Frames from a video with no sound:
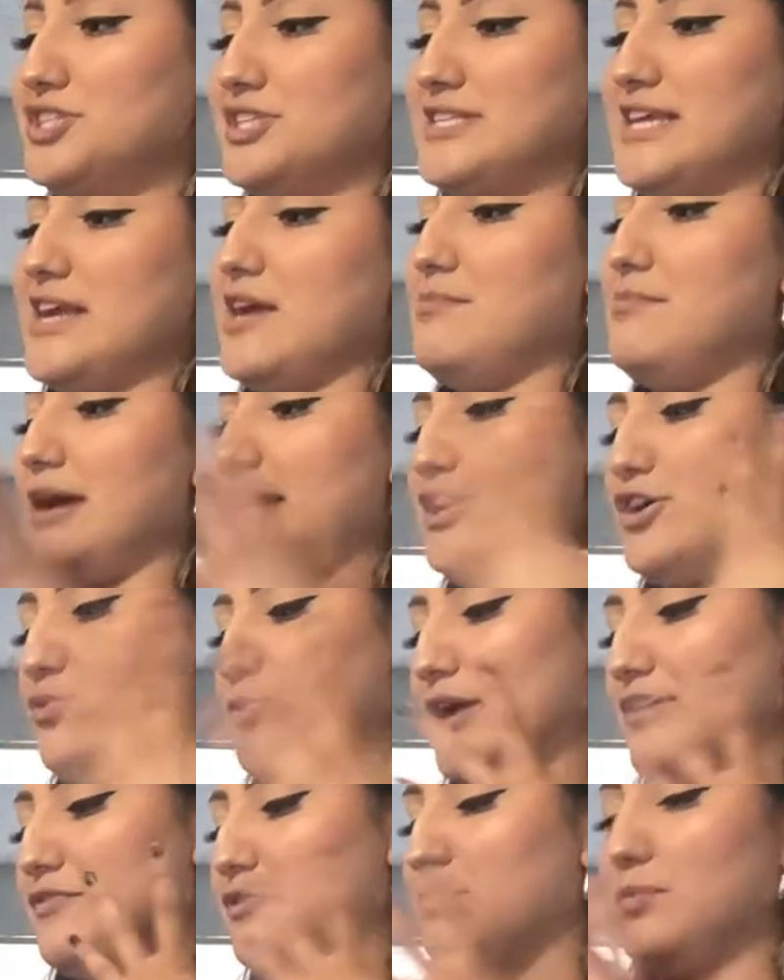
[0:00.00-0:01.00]
It's just like a
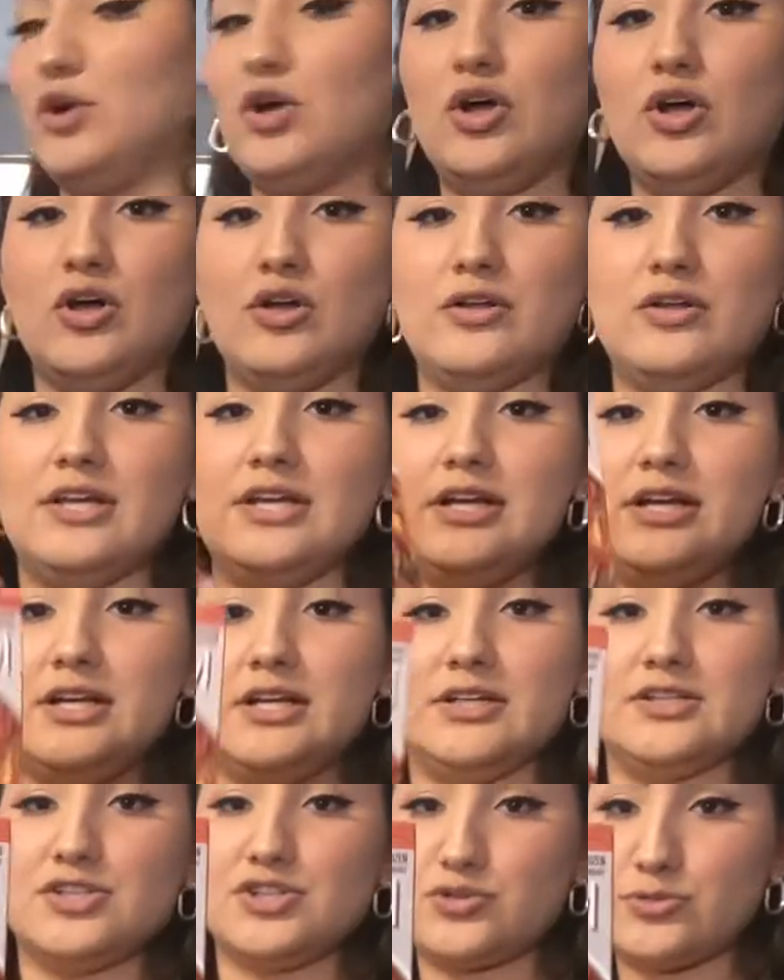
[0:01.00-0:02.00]
microwavable
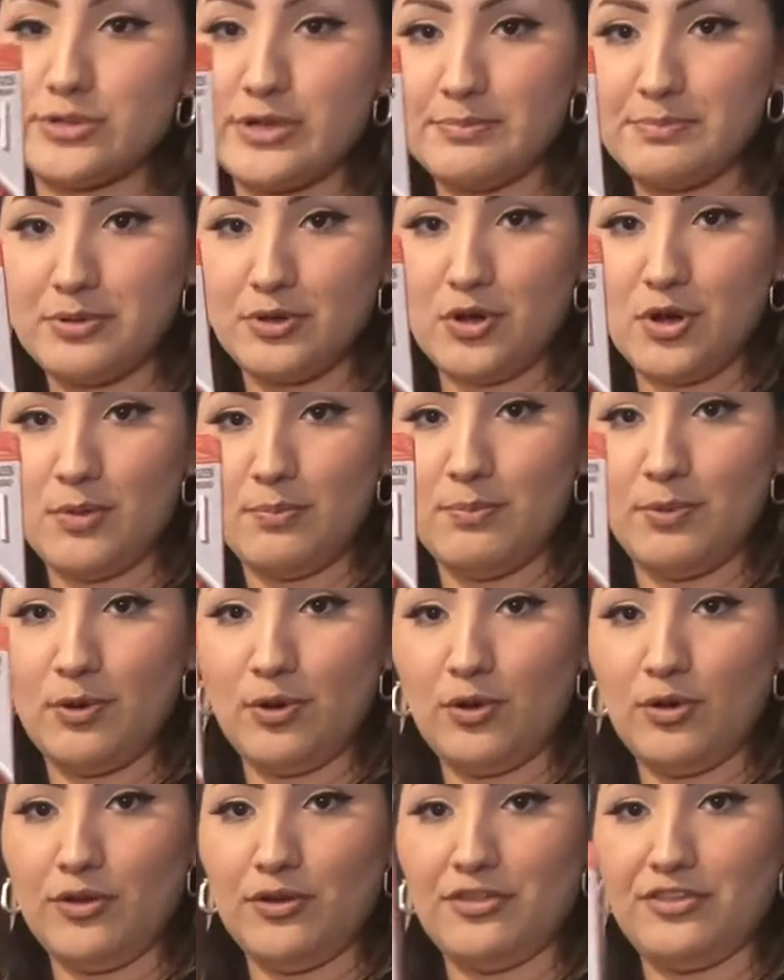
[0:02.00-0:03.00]
shrimp
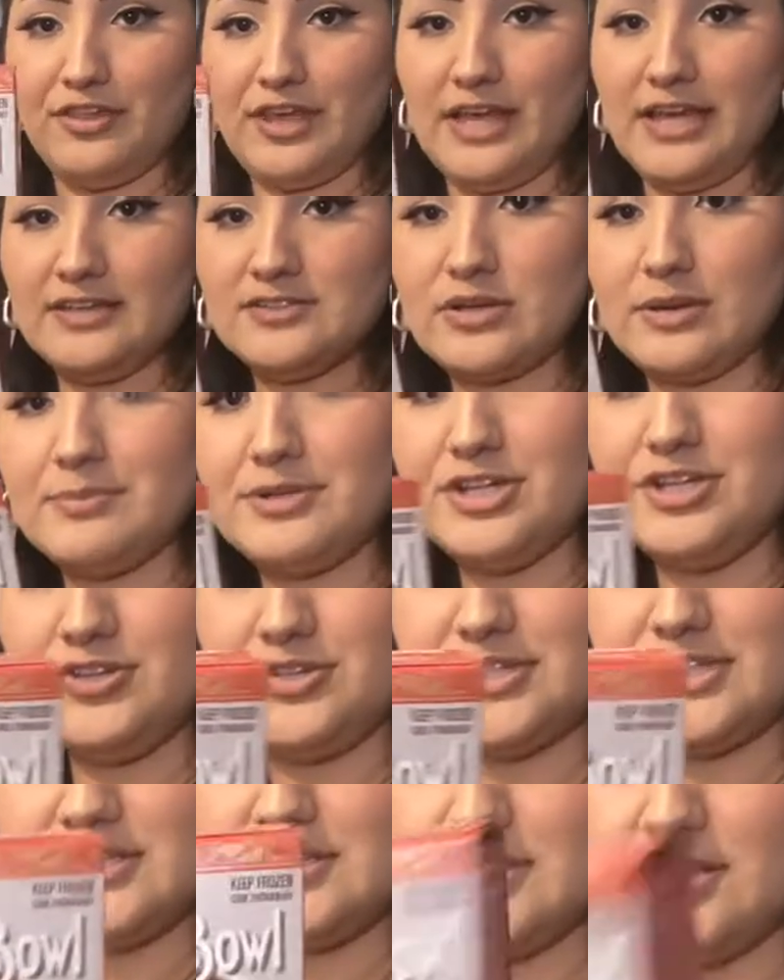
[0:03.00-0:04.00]
bowl thing. So I'm gonna
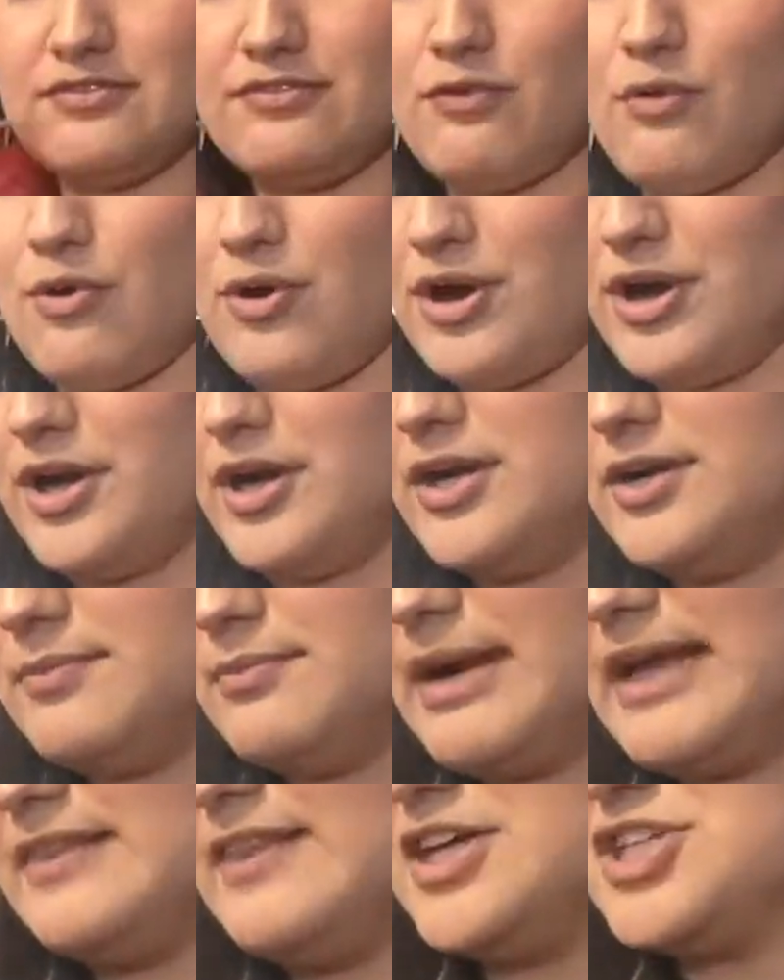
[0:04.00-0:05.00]
use this for
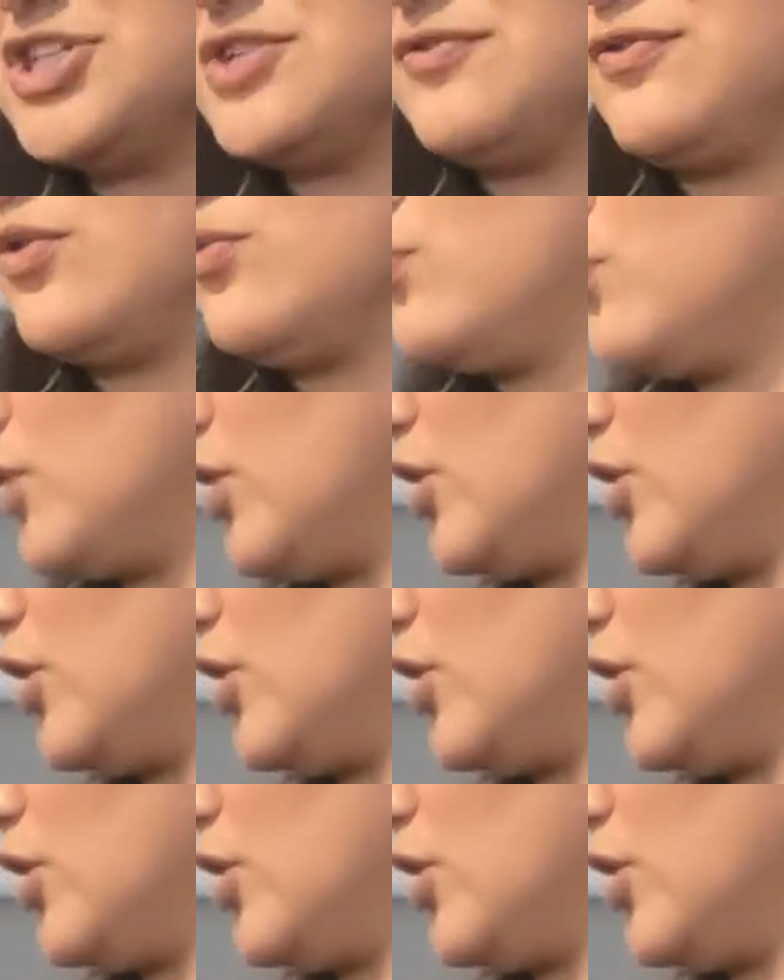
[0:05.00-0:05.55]
my lunch for